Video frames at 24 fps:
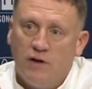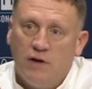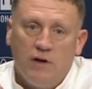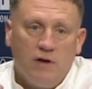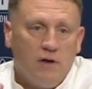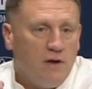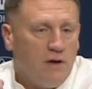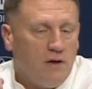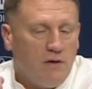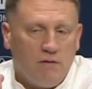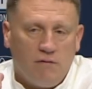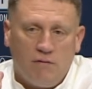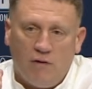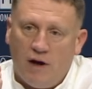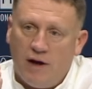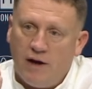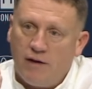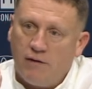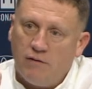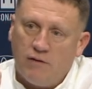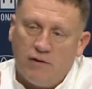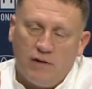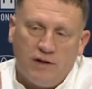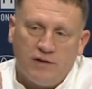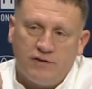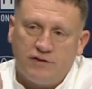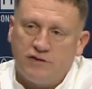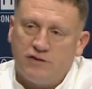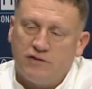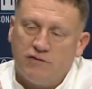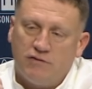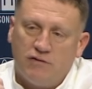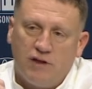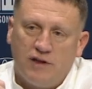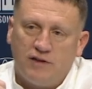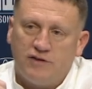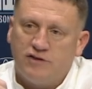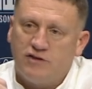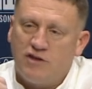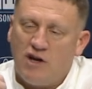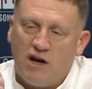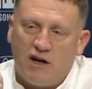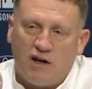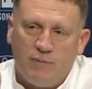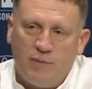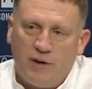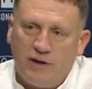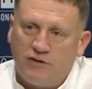right? Let's talk
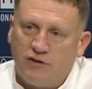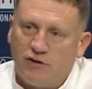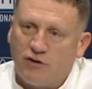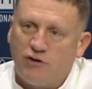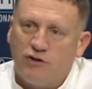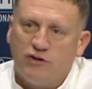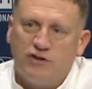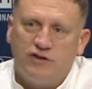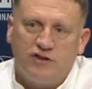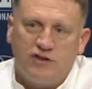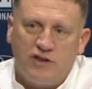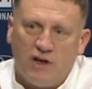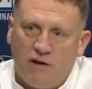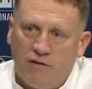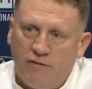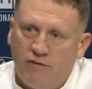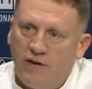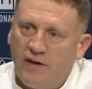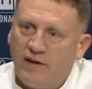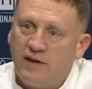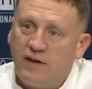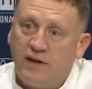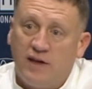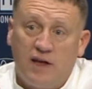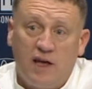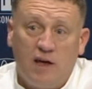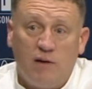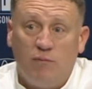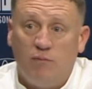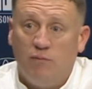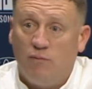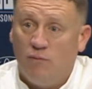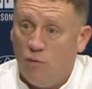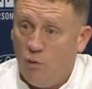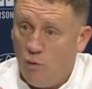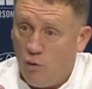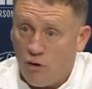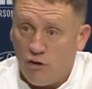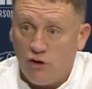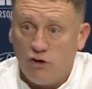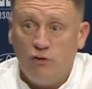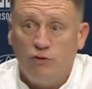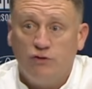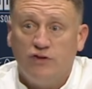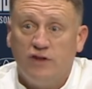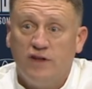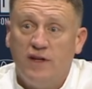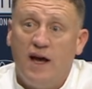about the good stuff and keep
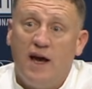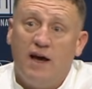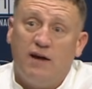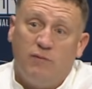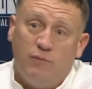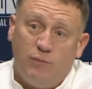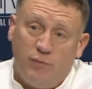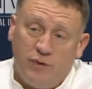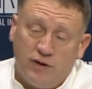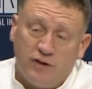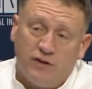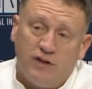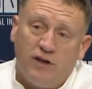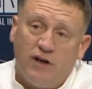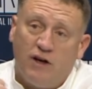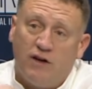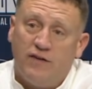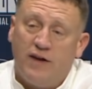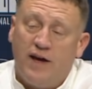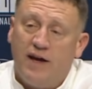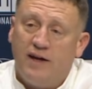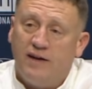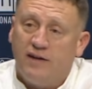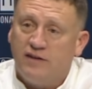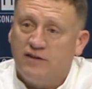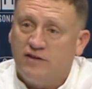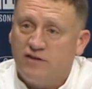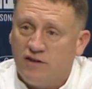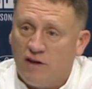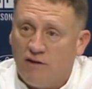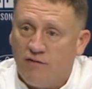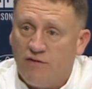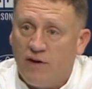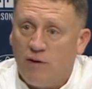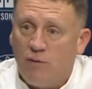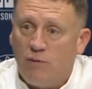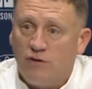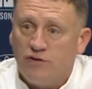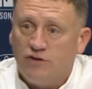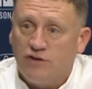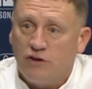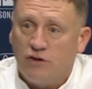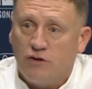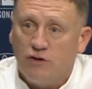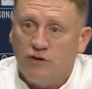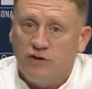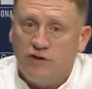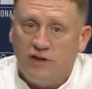using that and building on that, and the stuff that wasn't
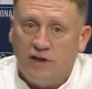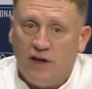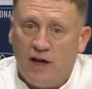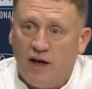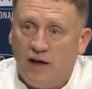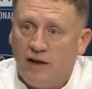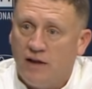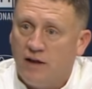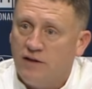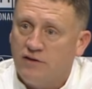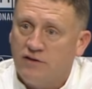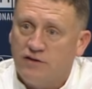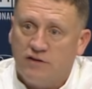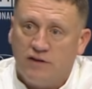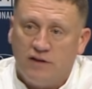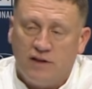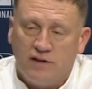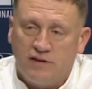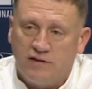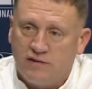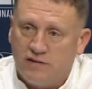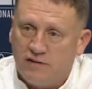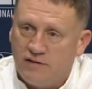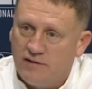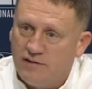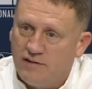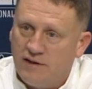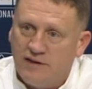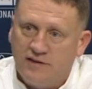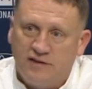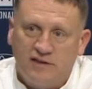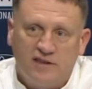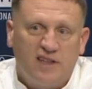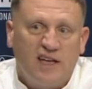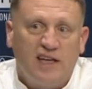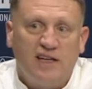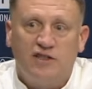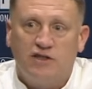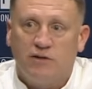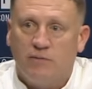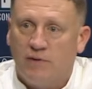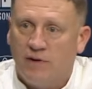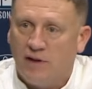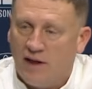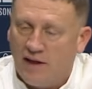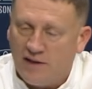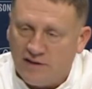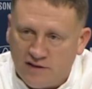good today, let's teach them and
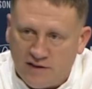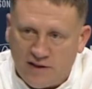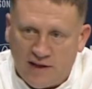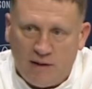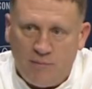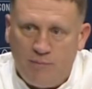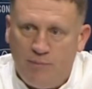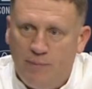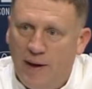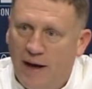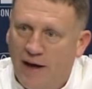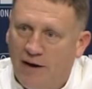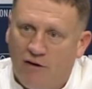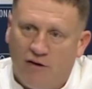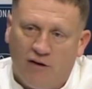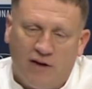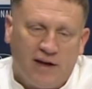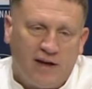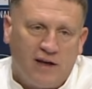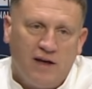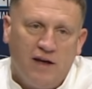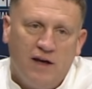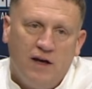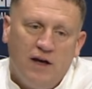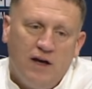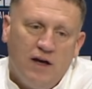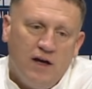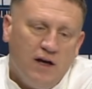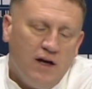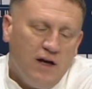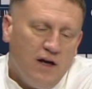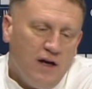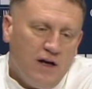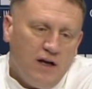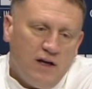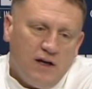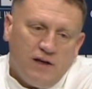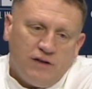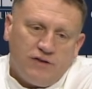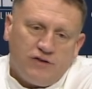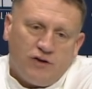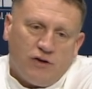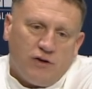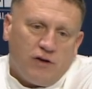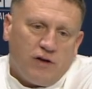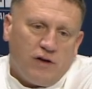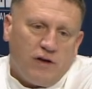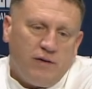let's get better. Like, so
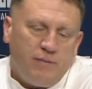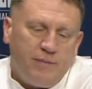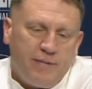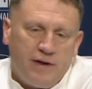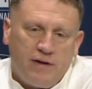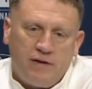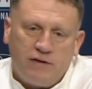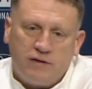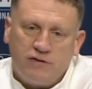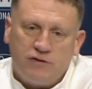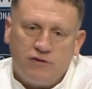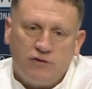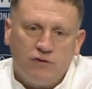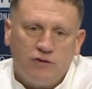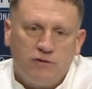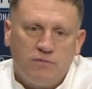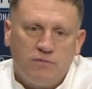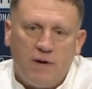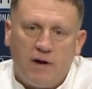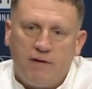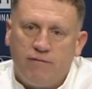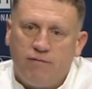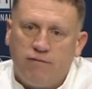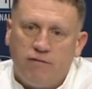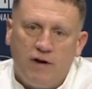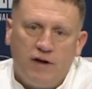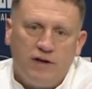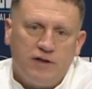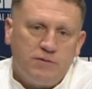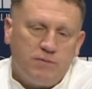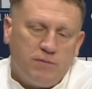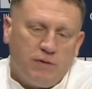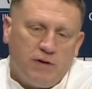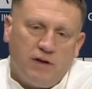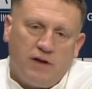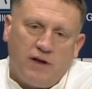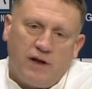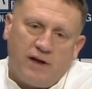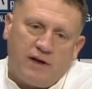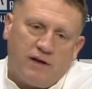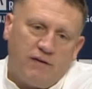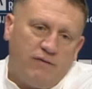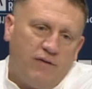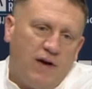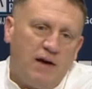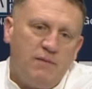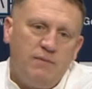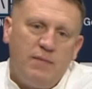I mean, excuse my French, but like if I make it a